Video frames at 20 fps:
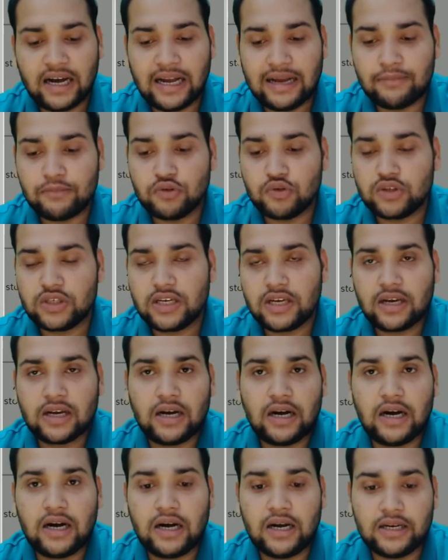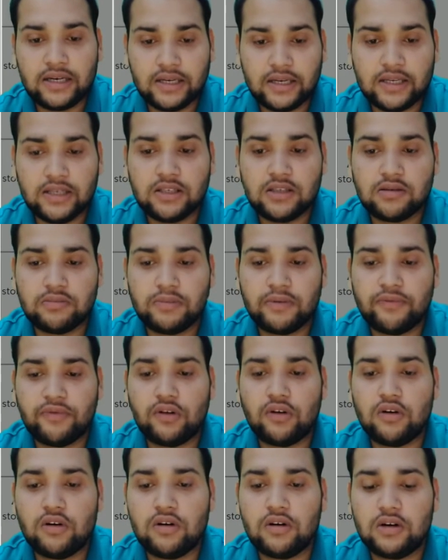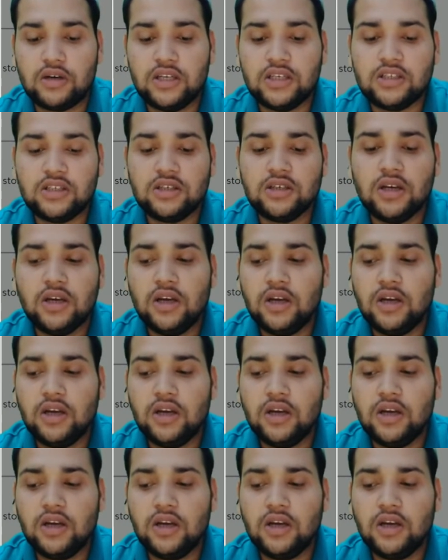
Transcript: I am using a list before list,